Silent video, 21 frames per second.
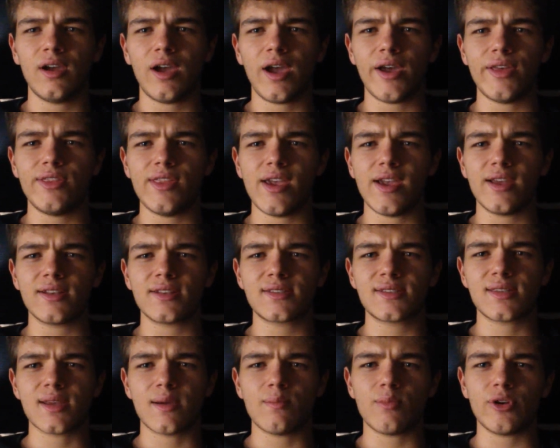and then
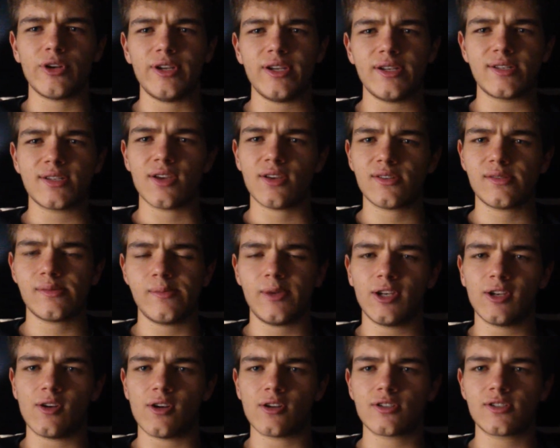somebody tells me
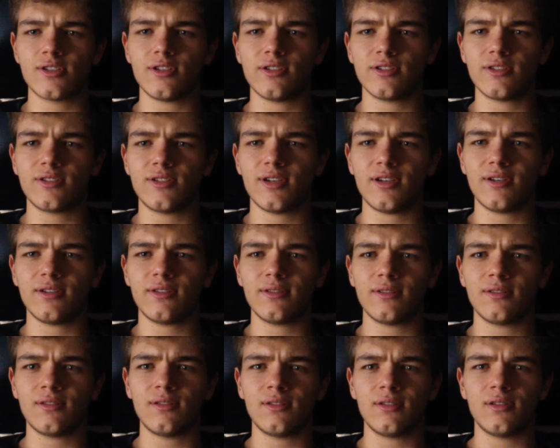not to look
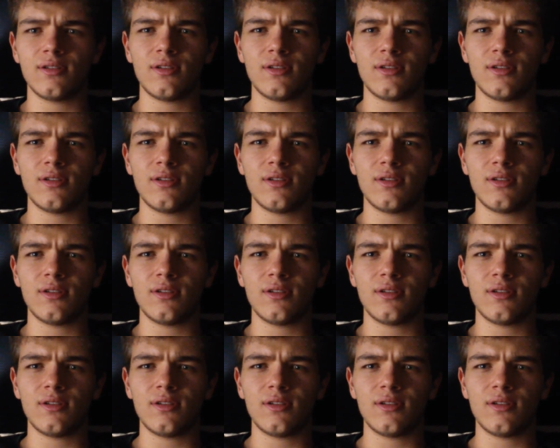down.